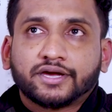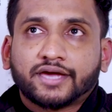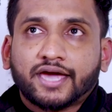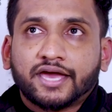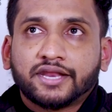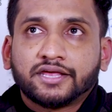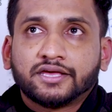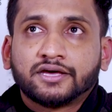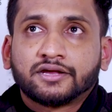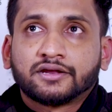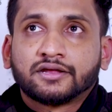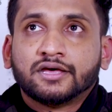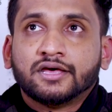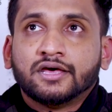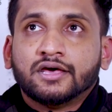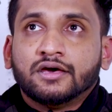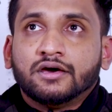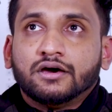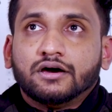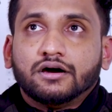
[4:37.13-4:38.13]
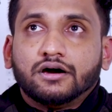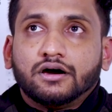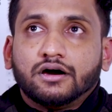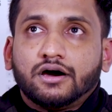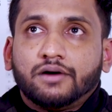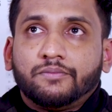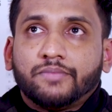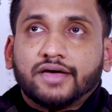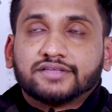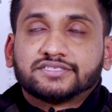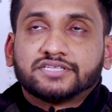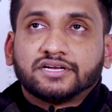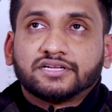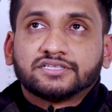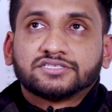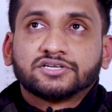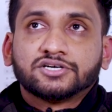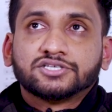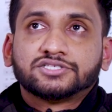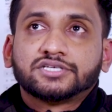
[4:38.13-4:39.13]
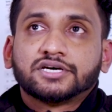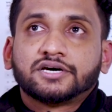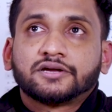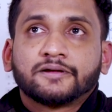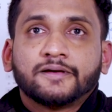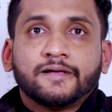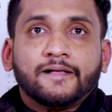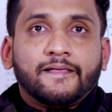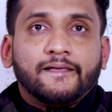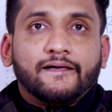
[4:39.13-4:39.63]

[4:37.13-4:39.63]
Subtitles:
career as a researcher